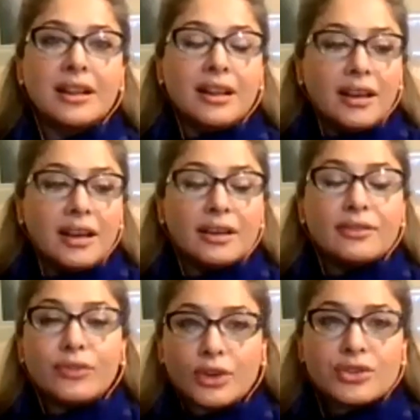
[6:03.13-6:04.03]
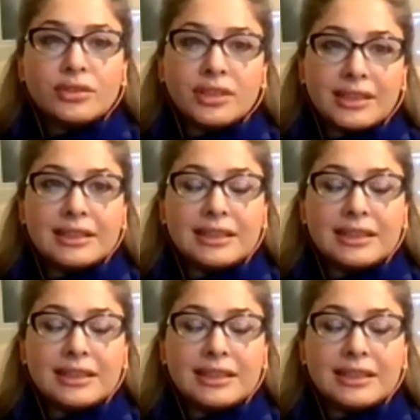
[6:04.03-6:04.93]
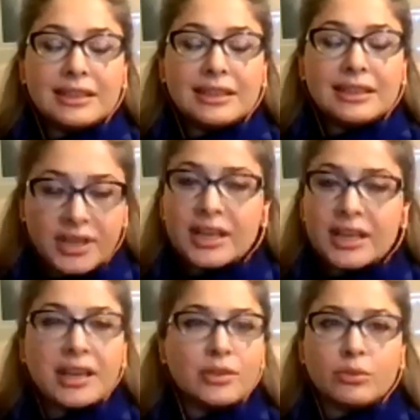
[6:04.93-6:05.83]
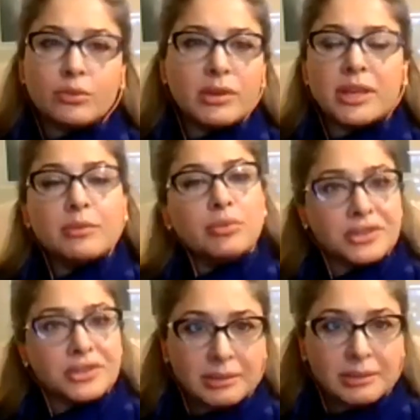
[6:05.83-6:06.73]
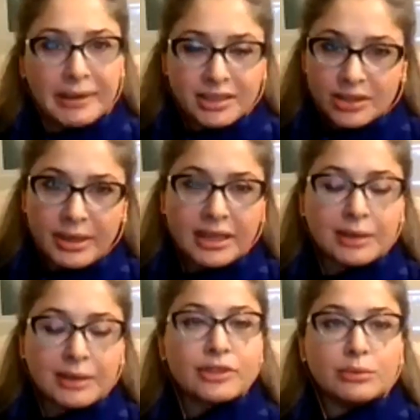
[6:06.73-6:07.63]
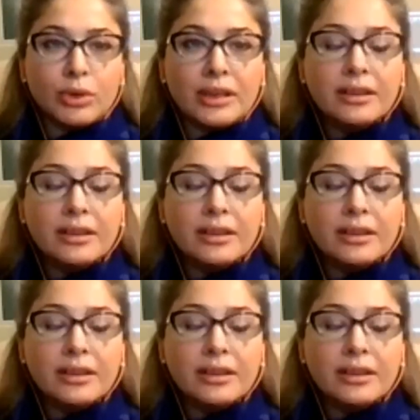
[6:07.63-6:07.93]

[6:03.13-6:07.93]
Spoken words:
Unfortunately, in this country, and I don't blame any political party, though I come from one,